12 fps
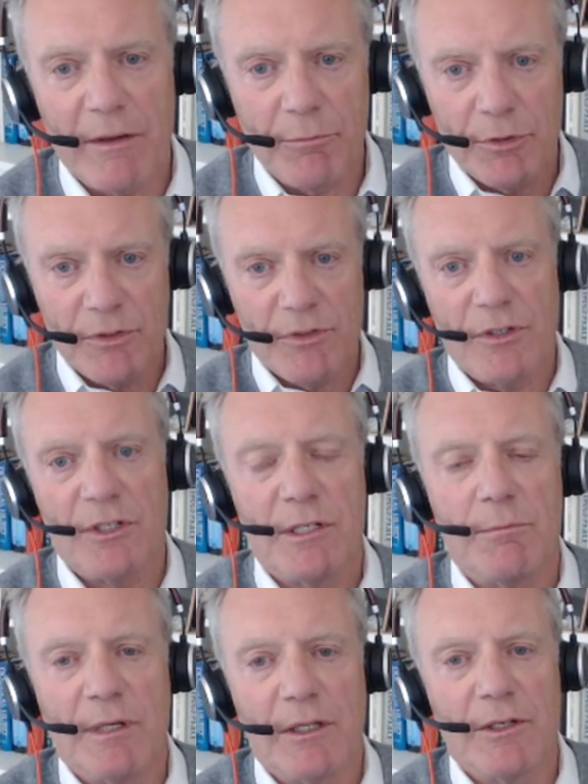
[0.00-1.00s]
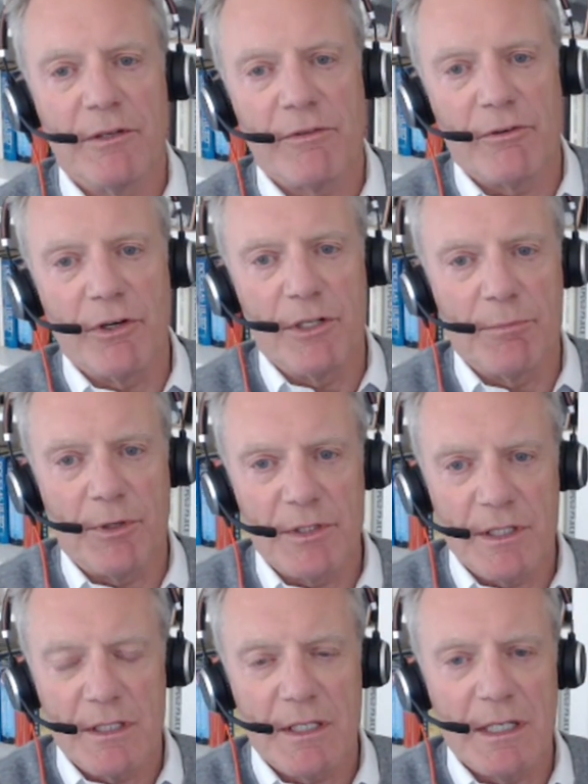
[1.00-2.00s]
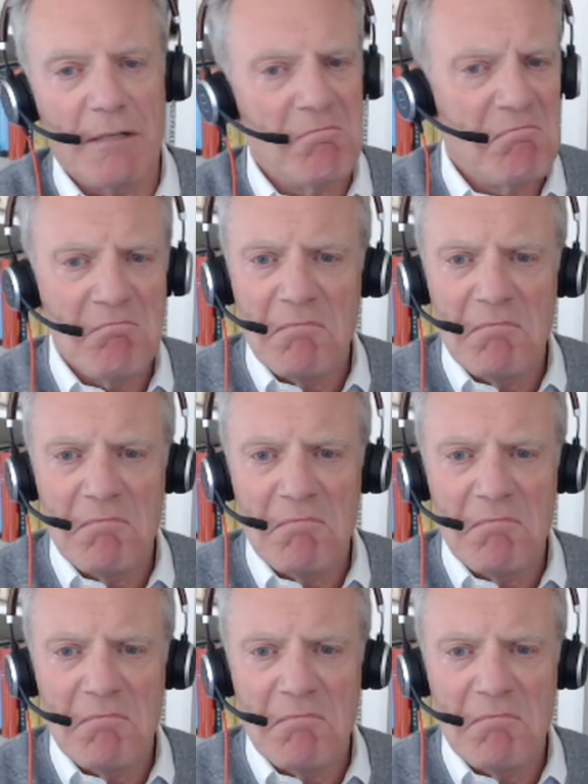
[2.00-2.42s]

They put right. 30 billion of their own deposits in.